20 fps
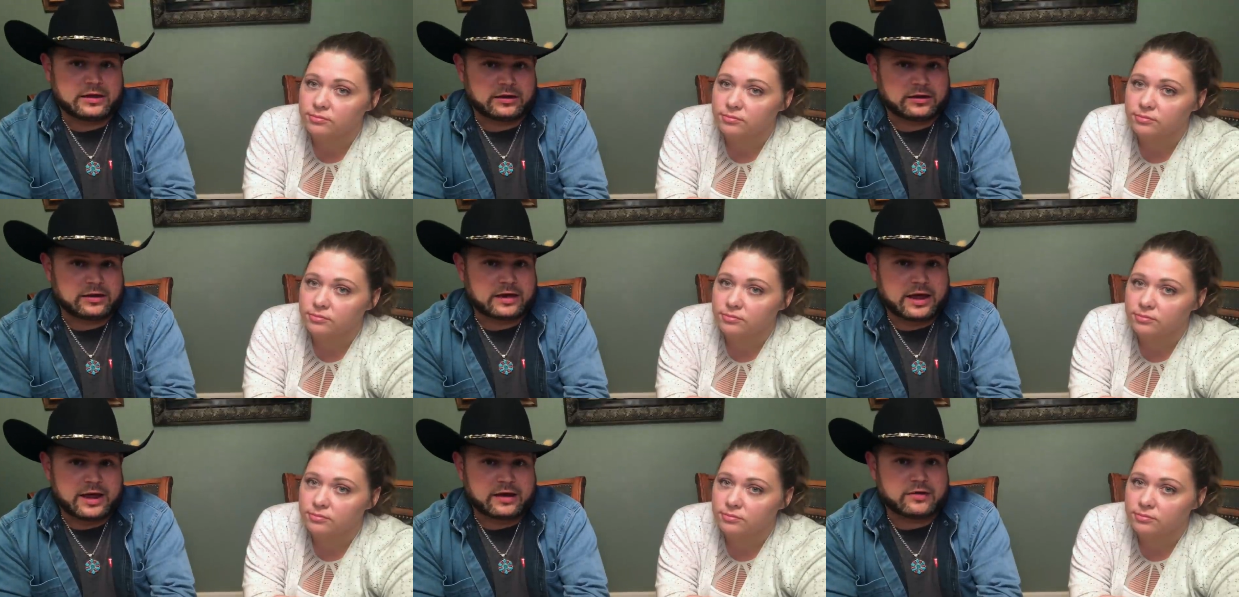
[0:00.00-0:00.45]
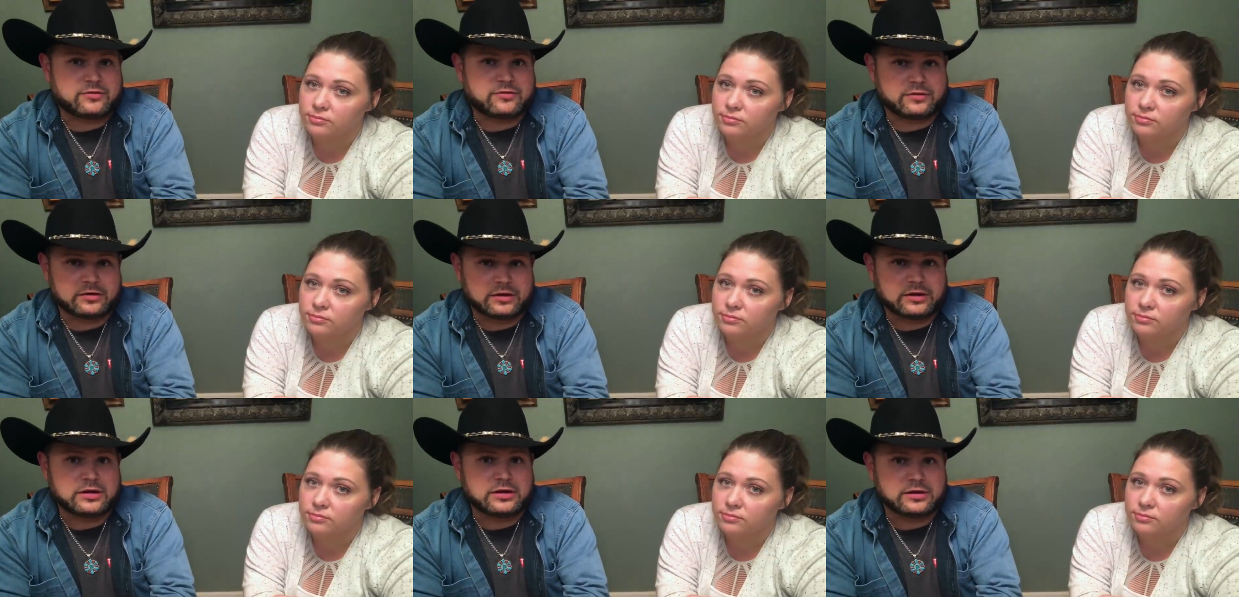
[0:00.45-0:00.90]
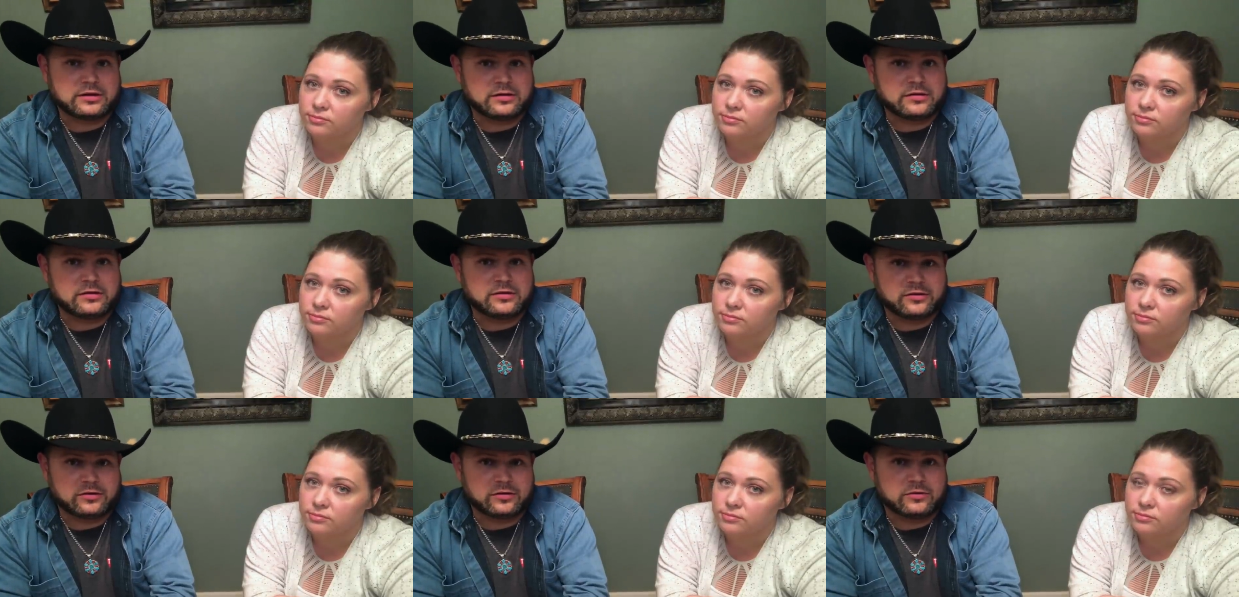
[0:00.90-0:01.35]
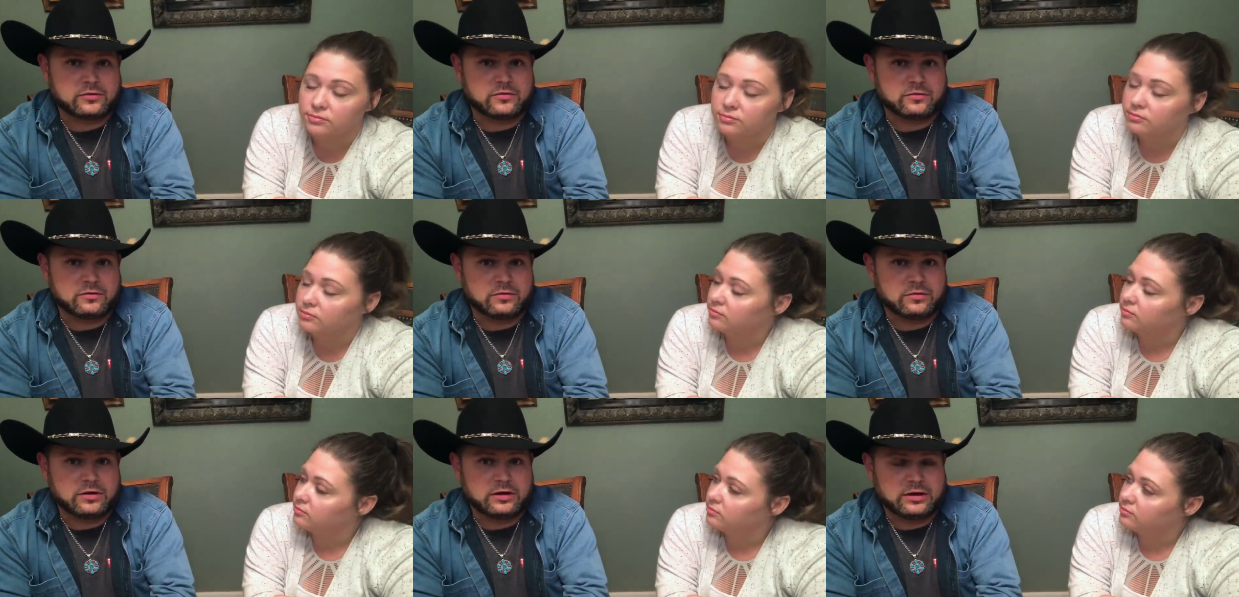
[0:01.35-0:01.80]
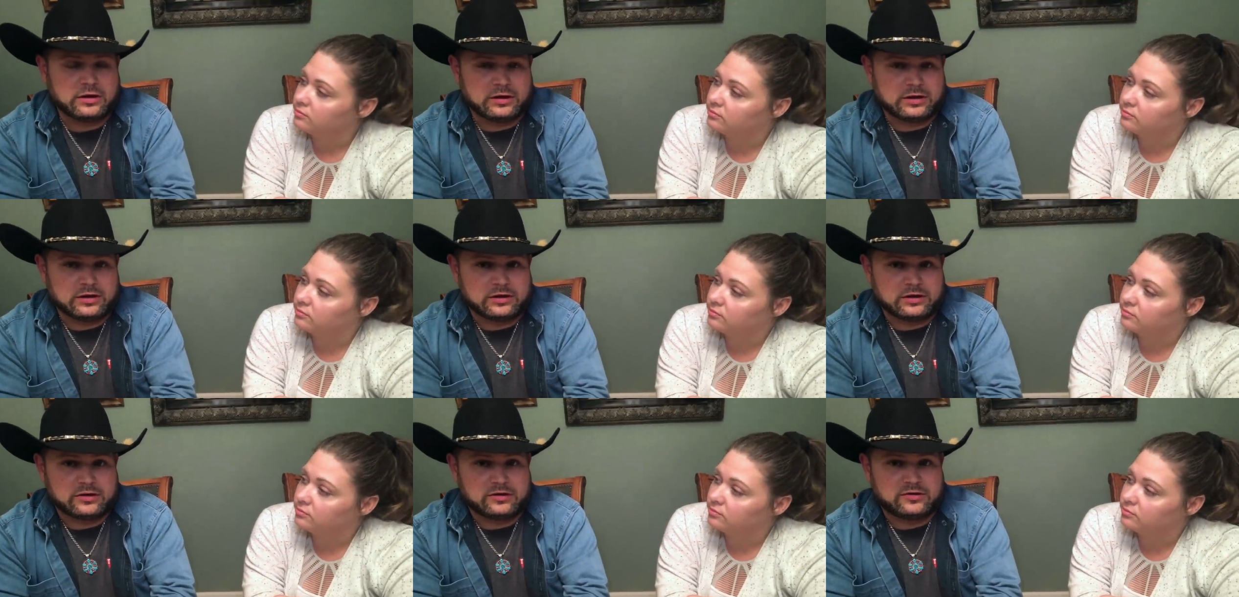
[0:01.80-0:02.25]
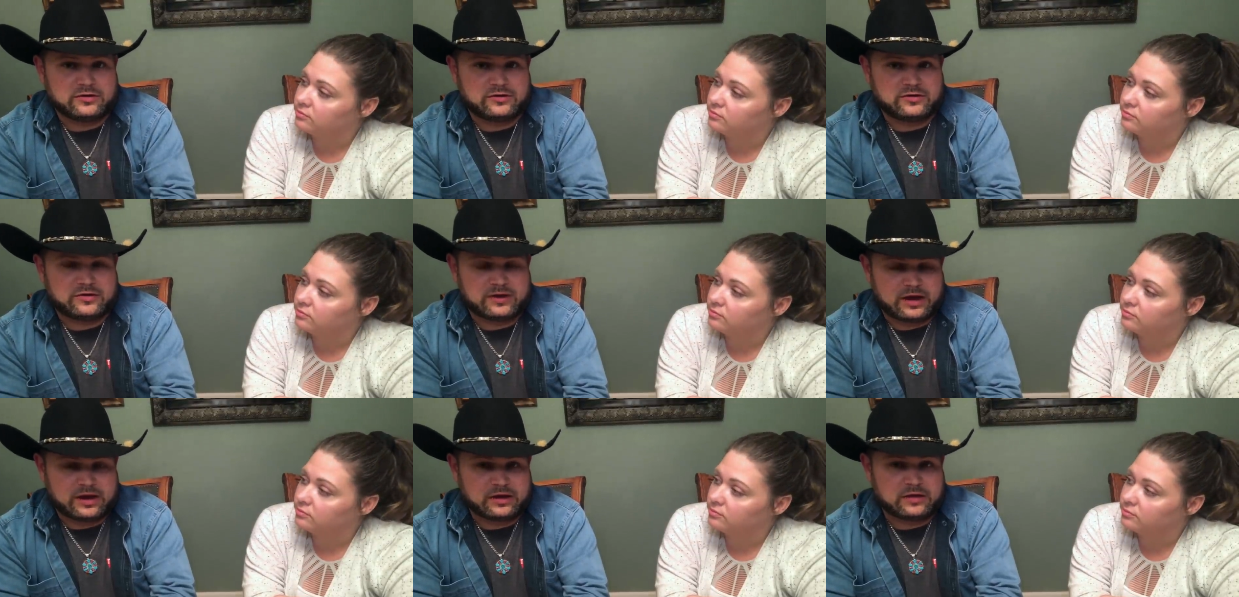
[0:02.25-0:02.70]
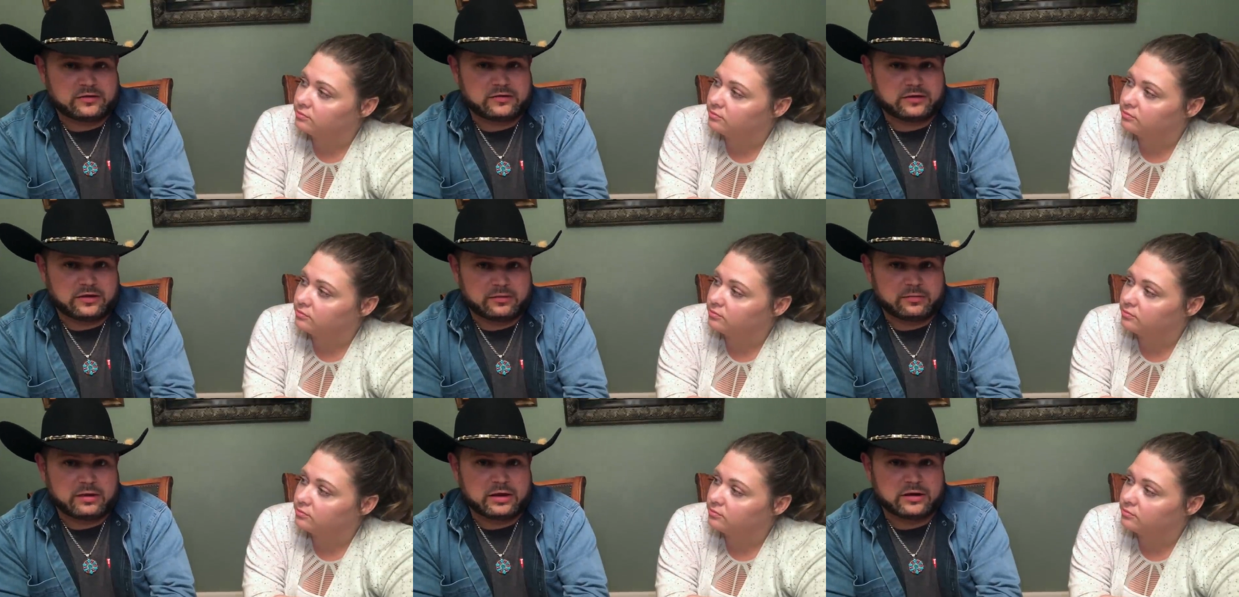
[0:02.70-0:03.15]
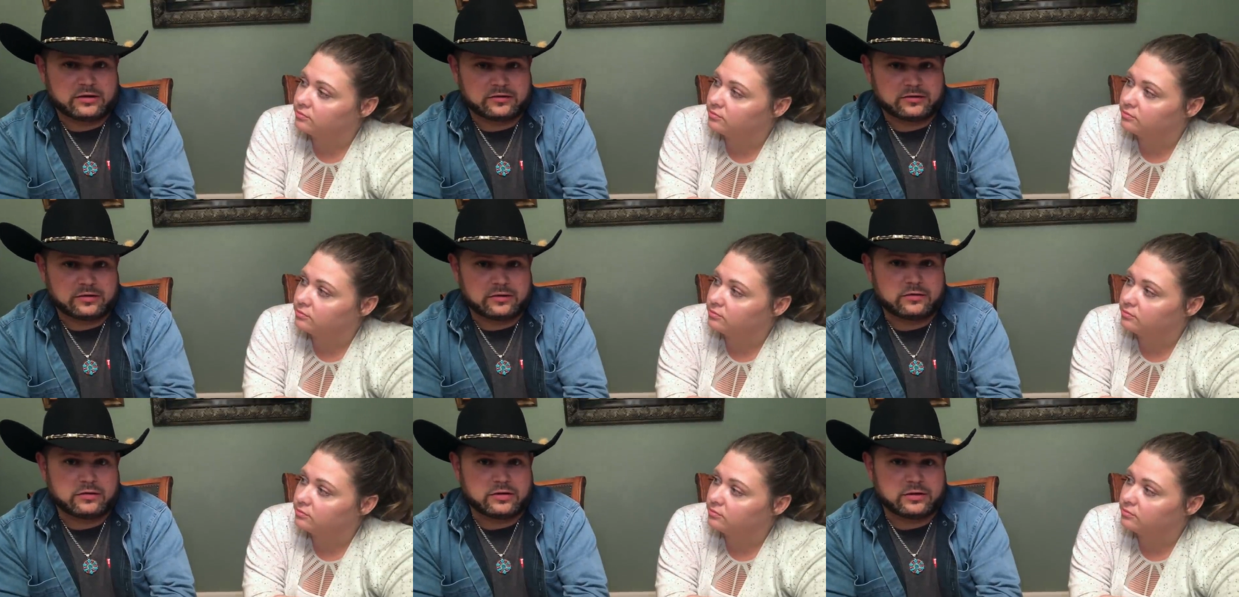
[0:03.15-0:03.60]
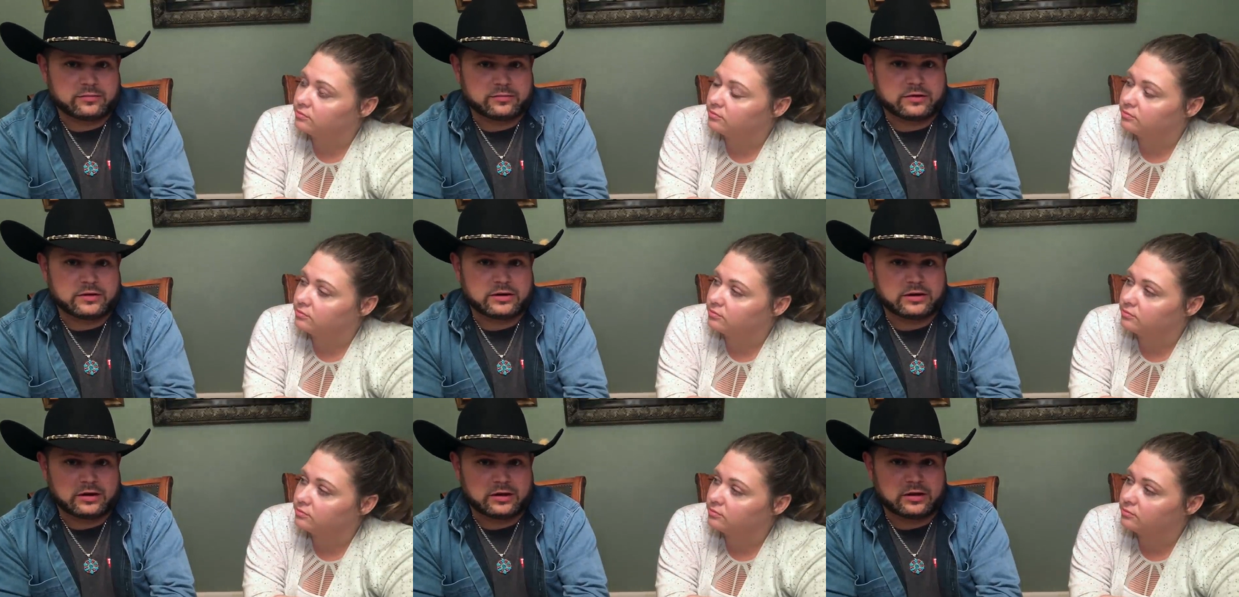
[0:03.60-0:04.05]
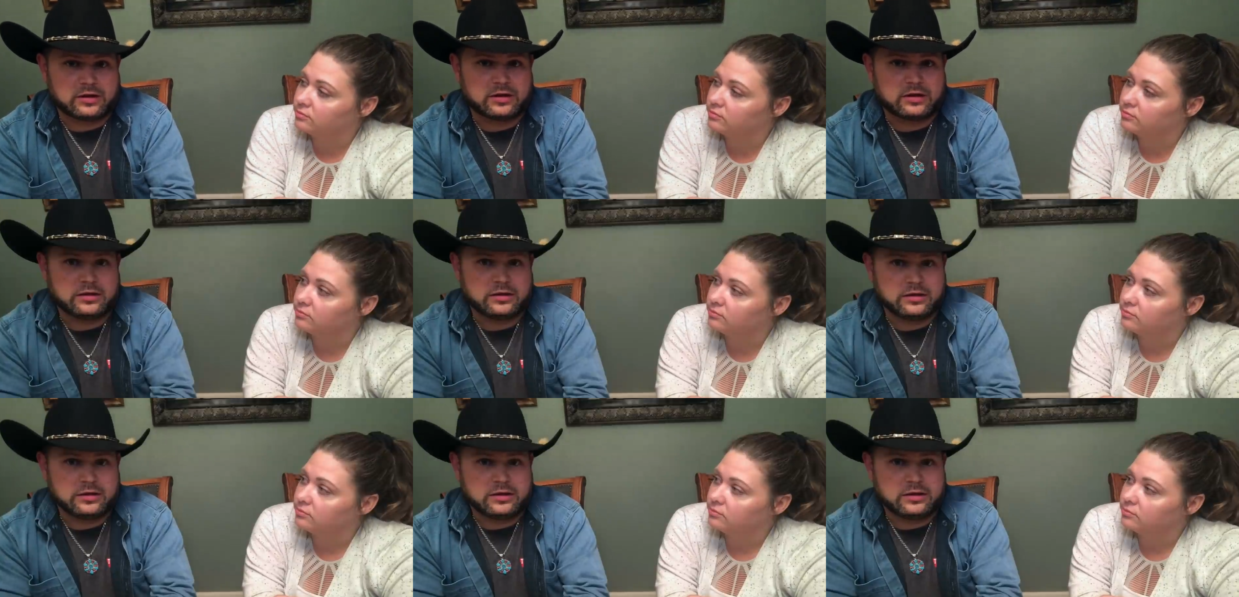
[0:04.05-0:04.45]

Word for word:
Speaker 1: actually needs to change the amount of sodium that they